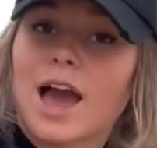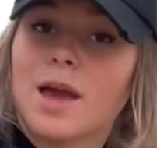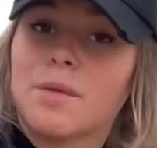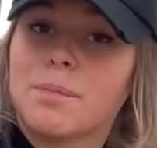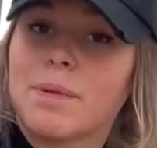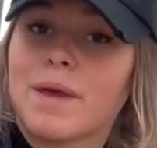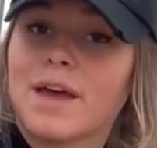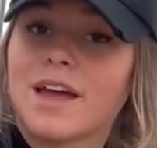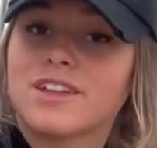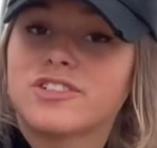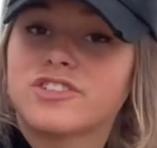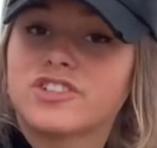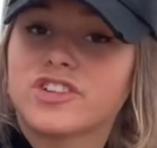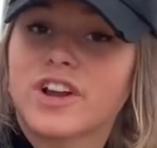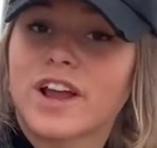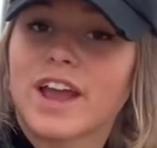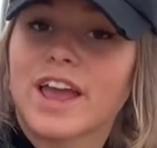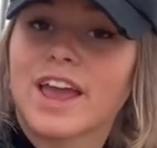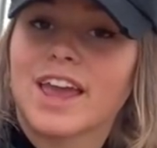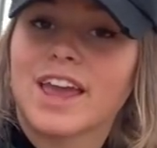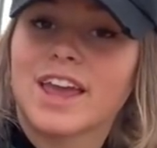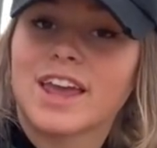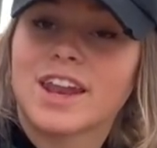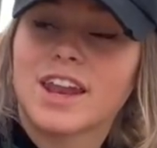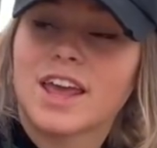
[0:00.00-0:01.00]
I pail
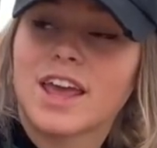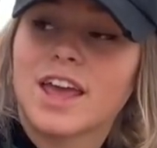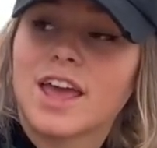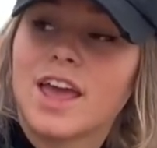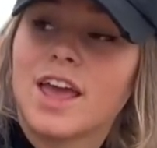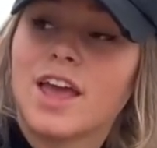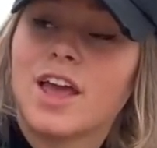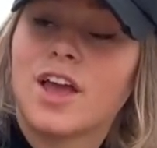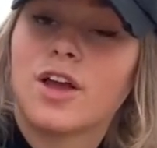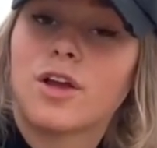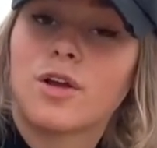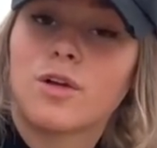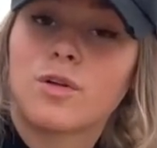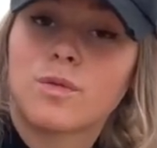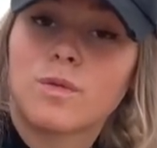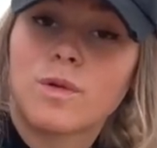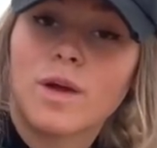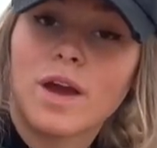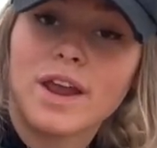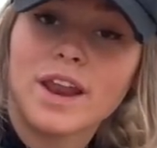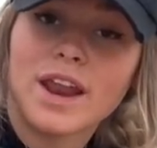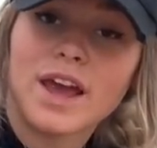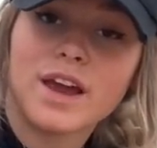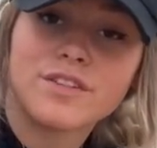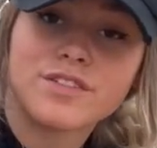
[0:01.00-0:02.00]
train
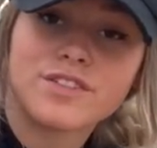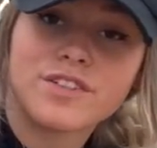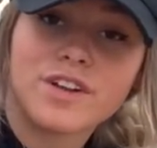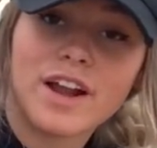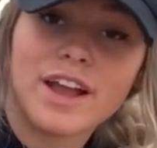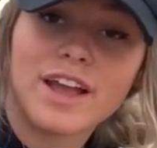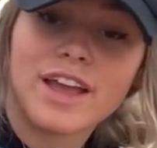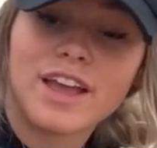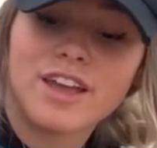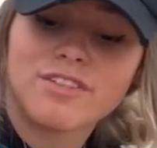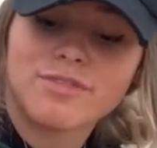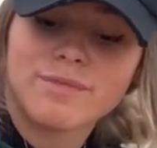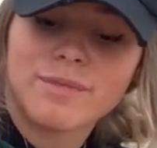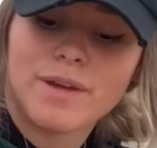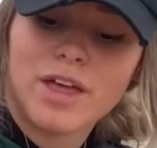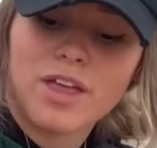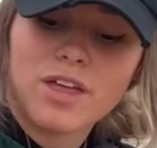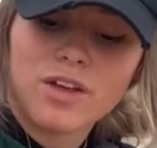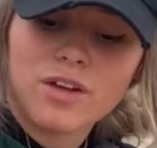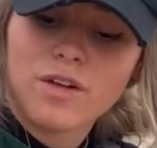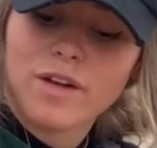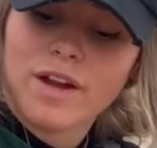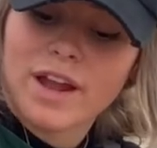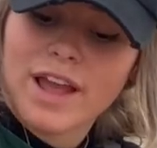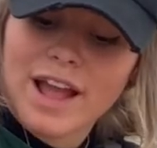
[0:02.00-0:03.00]
right after I give
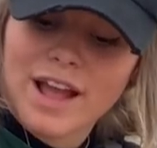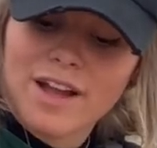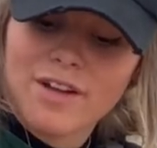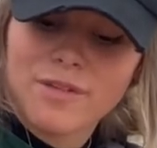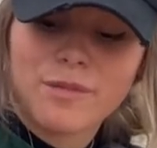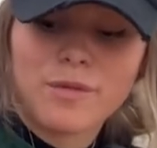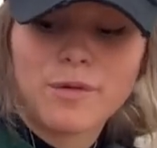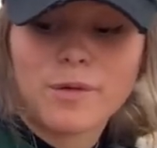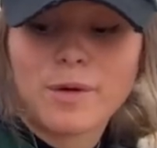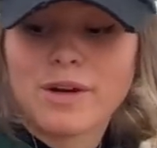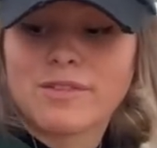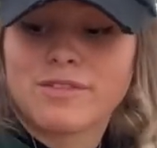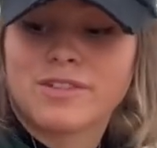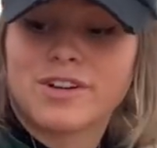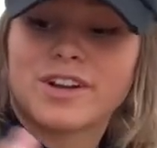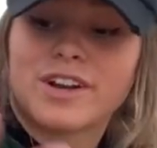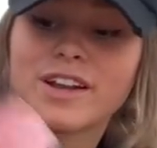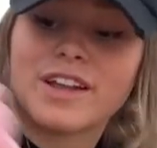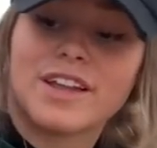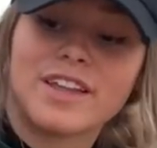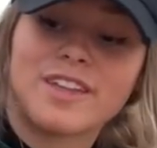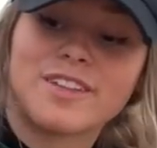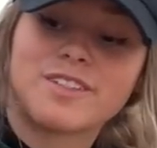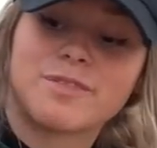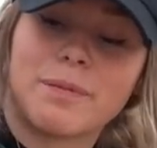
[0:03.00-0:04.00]
milk, or I have whoever
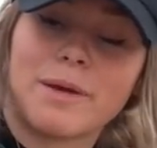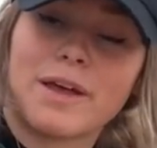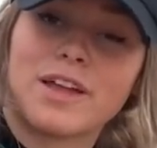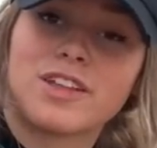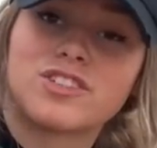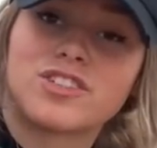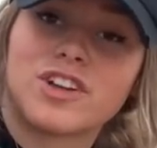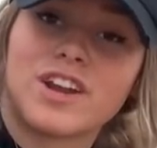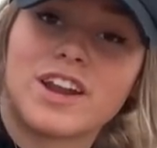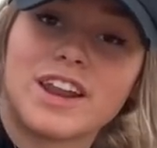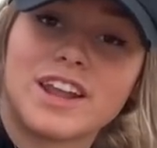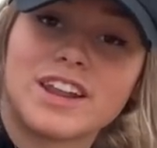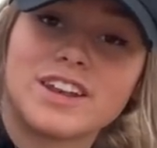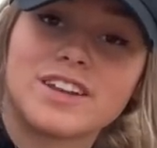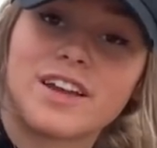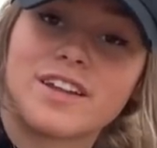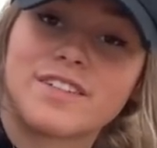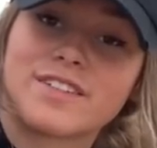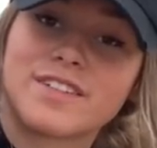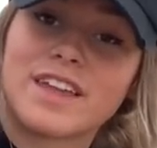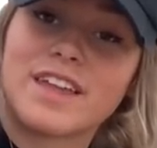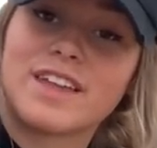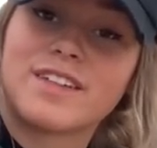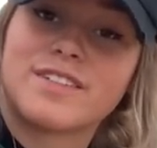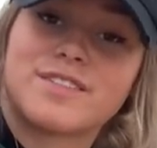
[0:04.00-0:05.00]
is pail training
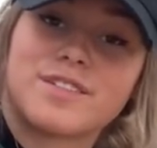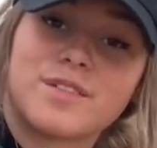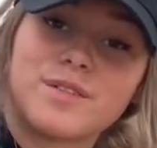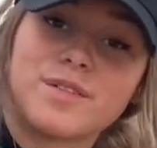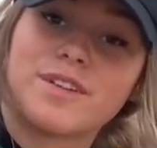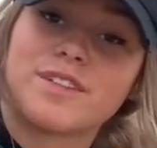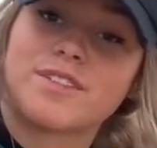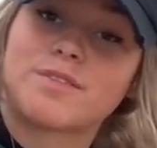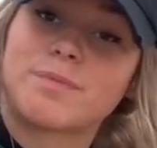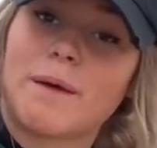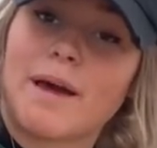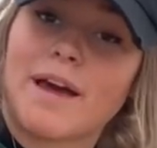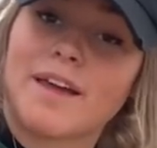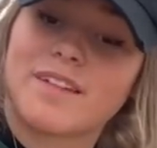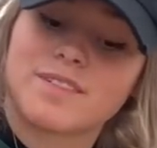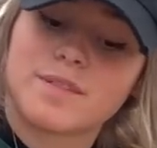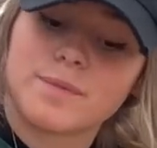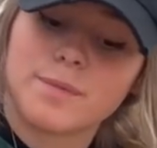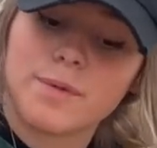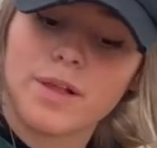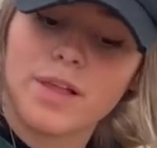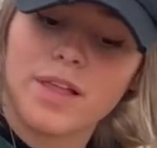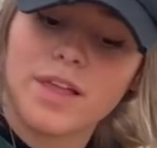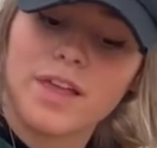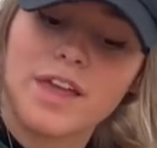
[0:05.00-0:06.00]
does it as soon as
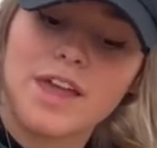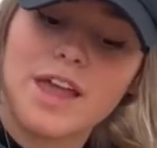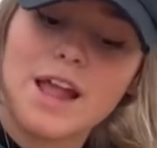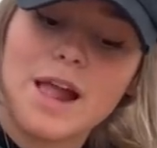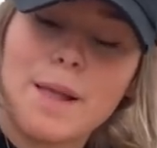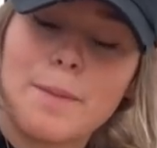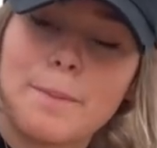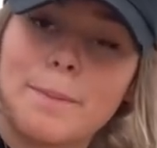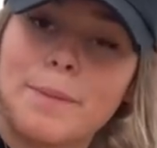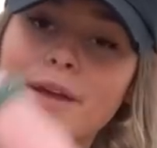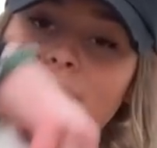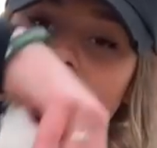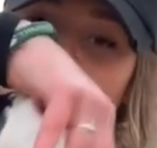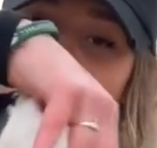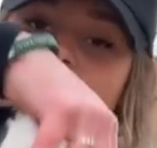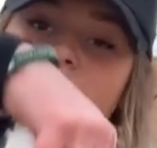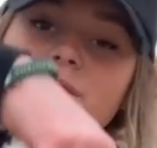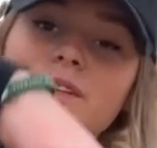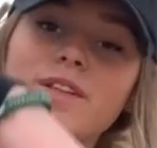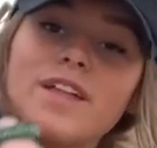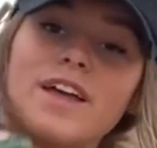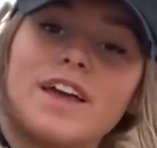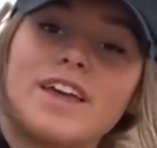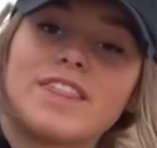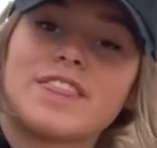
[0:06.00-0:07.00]
possible, because
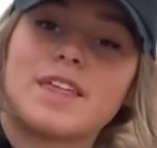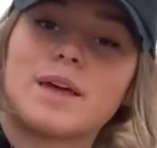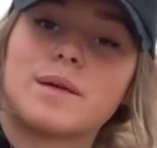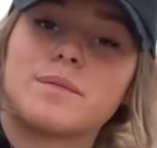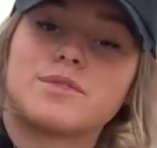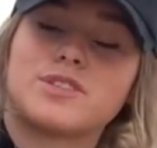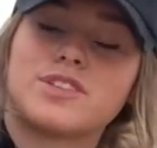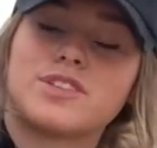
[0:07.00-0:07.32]
we like them